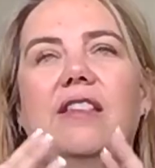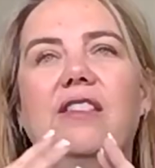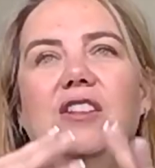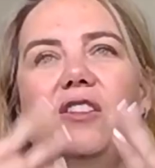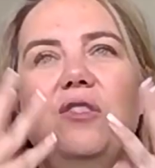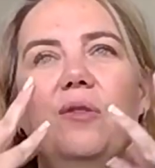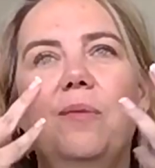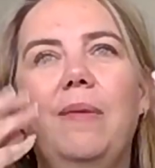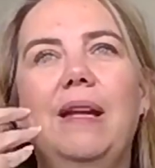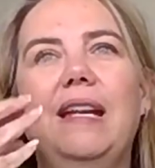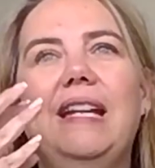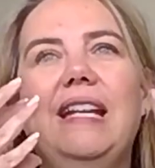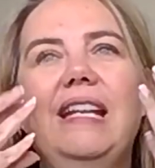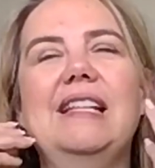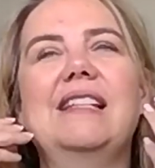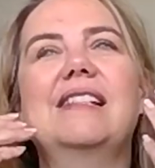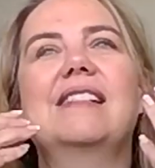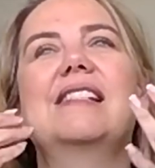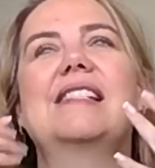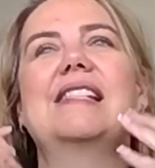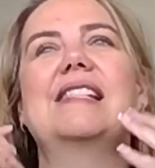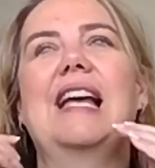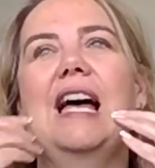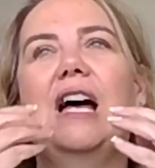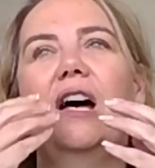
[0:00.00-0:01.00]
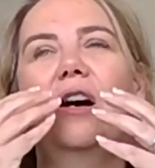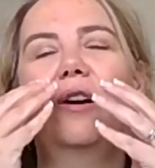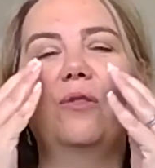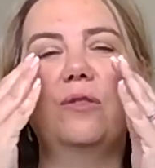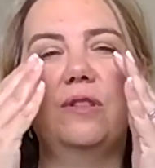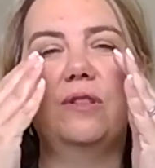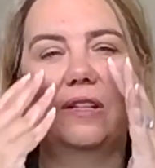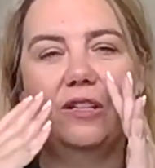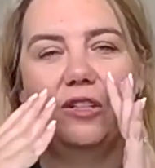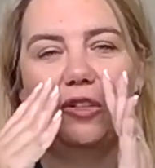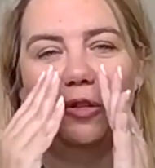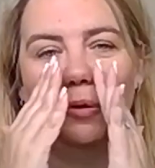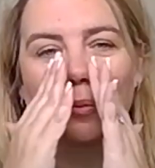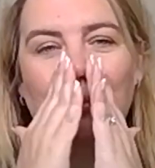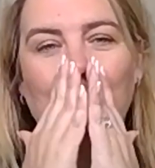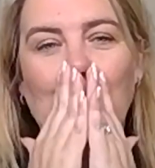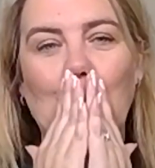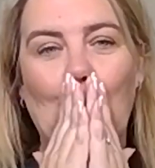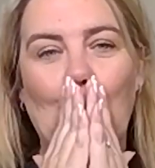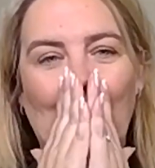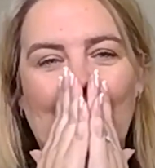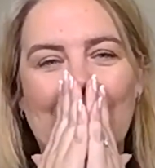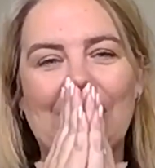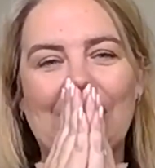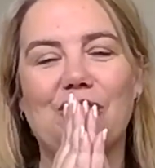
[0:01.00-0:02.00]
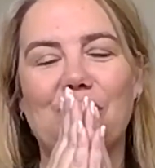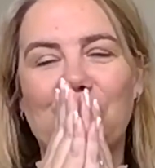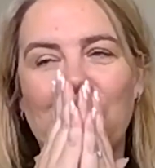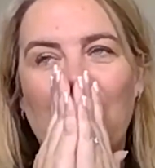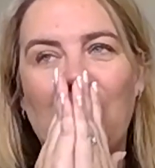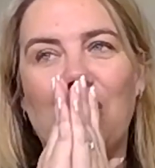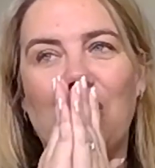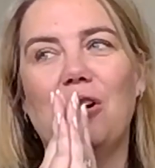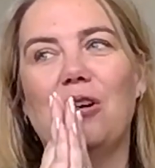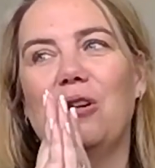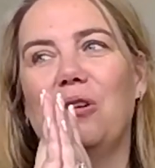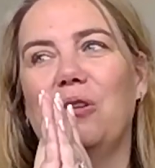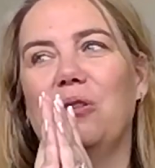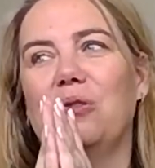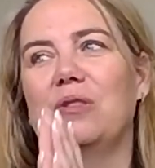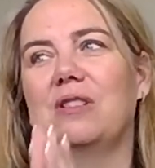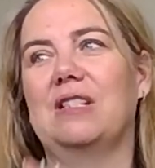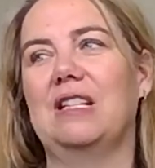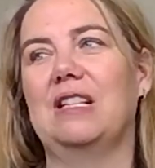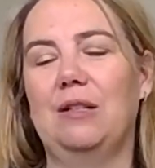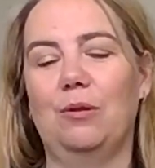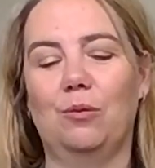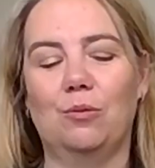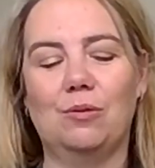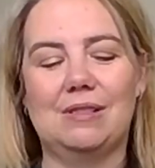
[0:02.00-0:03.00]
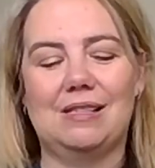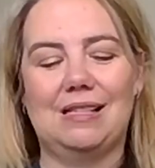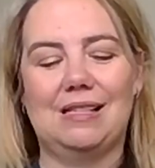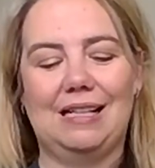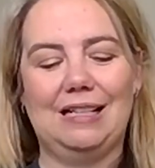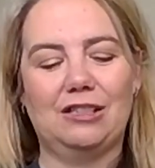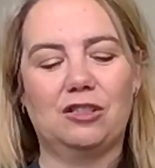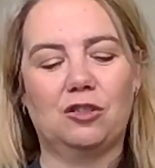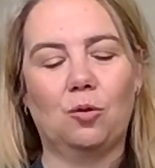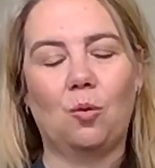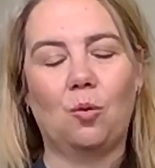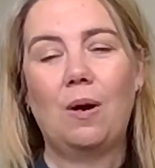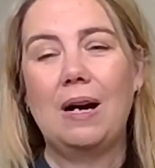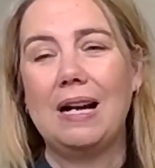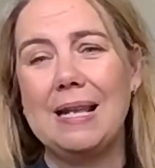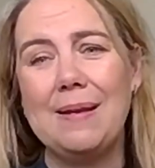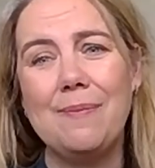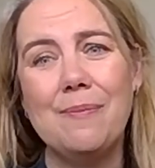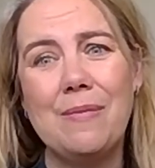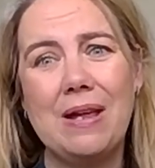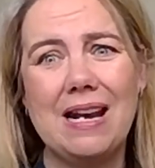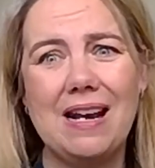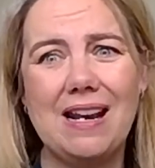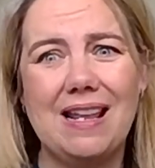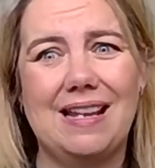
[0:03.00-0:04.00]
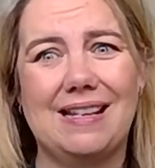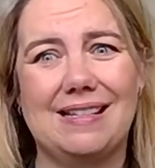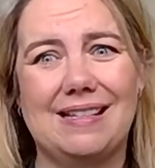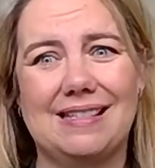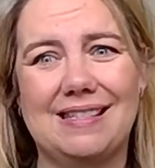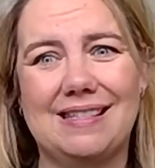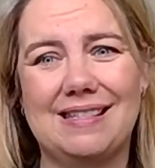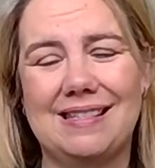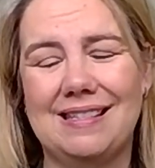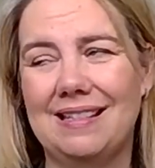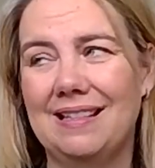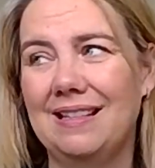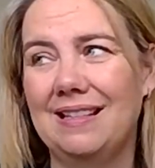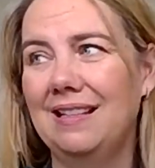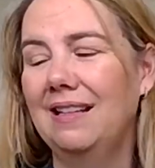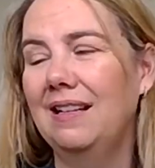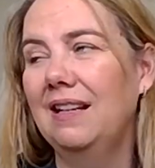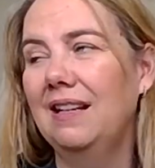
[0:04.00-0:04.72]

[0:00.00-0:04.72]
and then you're making the sound, and you're blowing your nose, and it was like 20 minutes.